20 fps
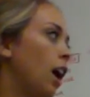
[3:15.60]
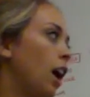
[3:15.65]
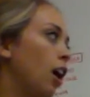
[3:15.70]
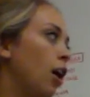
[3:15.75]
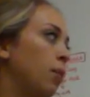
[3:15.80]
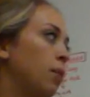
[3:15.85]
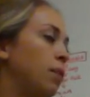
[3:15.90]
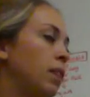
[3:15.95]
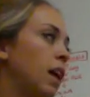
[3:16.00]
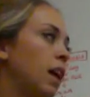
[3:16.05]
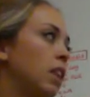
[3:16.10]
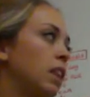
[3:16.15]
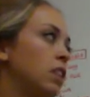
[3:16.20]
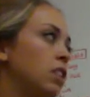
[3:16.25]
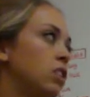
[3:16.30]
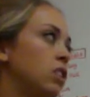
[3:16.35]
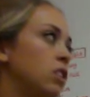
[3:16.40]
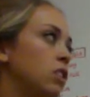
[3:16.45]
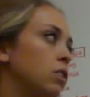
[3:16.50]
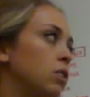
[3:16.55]
And that
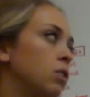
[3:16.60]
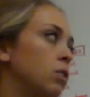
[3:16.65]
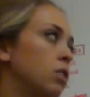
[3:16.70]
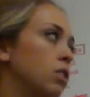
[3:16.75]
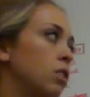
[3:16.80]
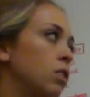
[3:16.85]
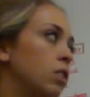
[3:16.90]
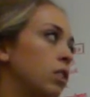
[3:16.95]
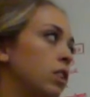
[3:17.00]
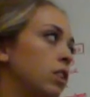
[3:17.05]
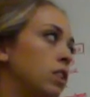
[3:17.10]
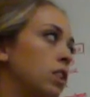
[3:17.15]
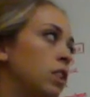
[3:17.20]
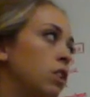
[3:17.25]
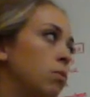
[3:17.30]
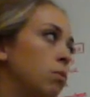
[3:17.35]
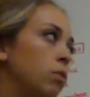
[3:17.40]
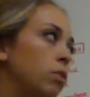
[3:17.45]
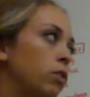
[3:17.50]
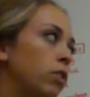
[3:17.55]
leads to what's known as
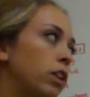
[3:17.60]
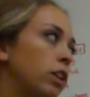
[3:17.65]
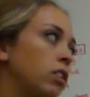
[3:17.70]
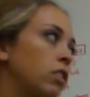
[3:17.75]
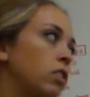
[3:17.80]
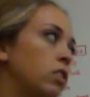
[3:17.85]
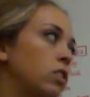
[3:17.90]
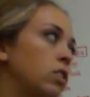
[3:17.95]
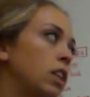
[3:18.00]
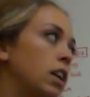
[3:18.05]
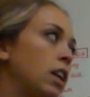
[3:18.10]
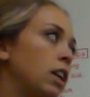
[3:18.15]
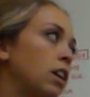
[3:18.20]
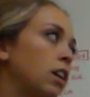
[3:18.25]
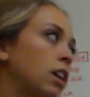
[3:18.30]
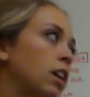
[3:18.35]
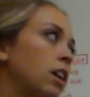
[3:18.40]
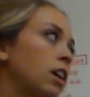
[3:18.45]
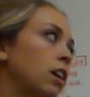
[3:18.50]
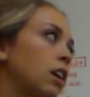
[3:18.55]
human
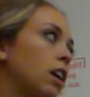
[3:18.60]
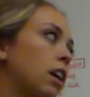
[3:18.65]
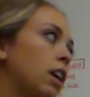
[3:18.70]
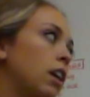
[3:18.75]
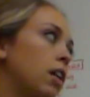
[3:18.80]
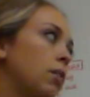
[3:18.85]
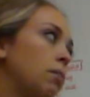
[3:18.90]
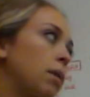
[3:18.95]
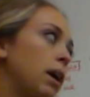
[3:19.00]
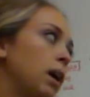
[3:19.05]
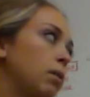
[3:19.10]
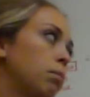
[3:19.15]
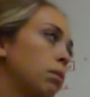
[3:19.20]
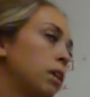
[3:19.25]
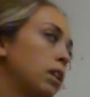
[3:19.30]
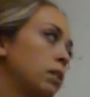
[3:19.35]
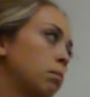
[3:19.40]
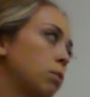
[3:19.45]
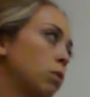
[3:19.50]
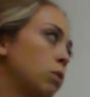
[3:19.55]
granulocytic
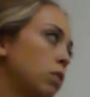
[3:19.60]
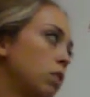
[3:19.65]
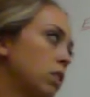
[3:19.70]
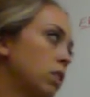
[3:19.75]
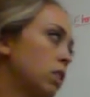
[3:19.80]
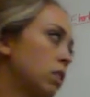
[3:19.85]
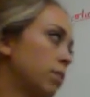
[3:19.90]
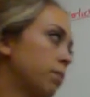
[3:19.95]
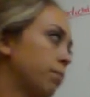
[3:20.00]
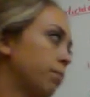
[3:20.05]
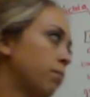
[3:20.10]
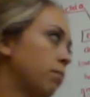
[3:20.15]
anaplasmosis.